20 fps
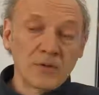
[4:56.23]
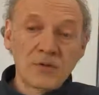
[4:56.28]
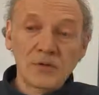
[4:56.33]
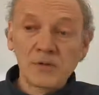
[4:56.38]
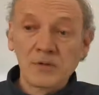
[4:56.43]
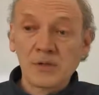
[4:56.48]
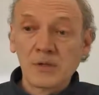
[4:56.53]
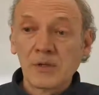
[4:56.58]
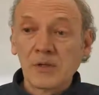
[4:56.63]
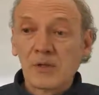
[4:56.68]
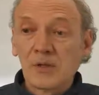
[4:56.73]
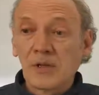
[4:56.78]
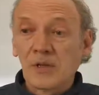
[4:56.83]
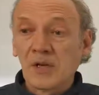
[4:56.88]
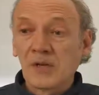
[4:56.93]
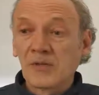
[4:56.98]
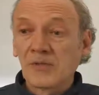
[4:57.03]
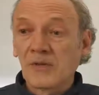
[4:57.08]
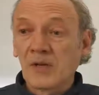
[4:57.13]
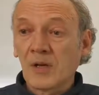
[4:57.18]
And
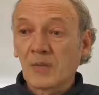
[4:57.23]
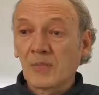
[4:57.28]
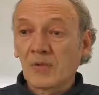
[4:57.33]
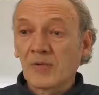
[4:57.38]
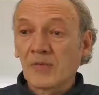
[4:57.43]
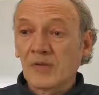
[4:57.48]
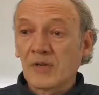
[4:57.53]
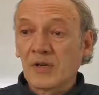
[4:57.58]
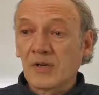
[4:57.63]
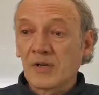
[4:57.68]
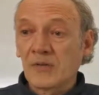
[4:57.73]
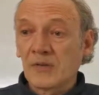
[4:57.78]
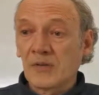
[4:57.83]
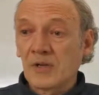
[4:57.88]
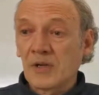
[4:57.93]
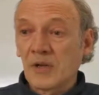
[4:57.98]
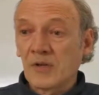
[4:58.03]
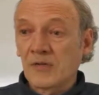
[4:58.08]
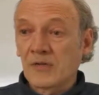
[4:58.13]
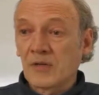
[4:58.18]
examples are
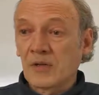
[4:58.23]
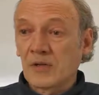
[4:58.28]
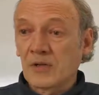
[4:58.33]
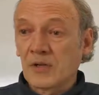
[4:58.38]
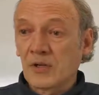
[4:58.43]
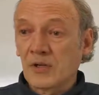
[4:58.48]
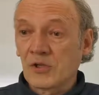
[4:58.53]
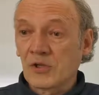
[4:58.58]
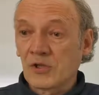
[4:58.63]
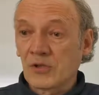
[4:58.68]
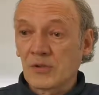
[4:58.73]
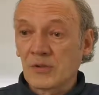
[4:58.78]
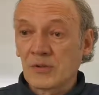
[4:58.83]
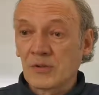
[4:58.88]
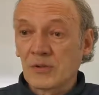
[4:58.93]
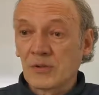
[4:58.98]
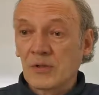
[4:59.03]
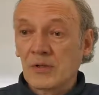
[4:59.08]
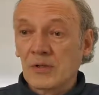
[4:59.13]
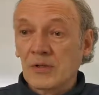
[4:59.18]
the Nazca
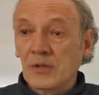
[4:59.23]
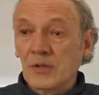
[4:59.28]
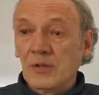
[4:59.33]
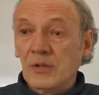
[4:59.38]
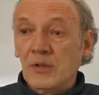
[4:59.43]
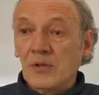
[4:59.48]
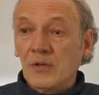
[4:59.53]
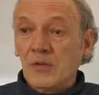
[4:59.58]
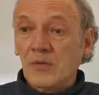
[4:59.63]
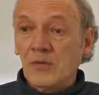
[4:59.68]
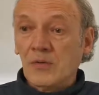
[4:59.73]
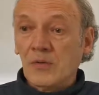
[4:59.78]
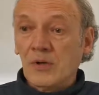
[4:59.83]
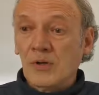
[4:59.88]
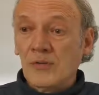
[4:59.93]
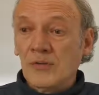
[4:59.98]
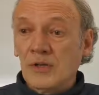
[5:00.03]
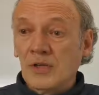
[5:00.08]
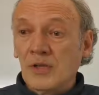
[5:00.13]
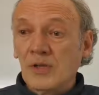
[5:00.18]
culture
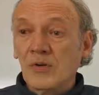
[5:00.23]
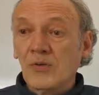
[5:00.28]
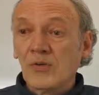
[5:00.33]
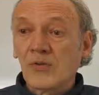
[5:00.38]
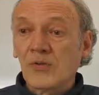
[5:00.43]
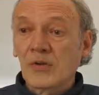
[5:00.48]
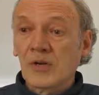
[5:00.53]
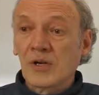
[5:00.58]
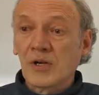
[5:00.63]
or the Indus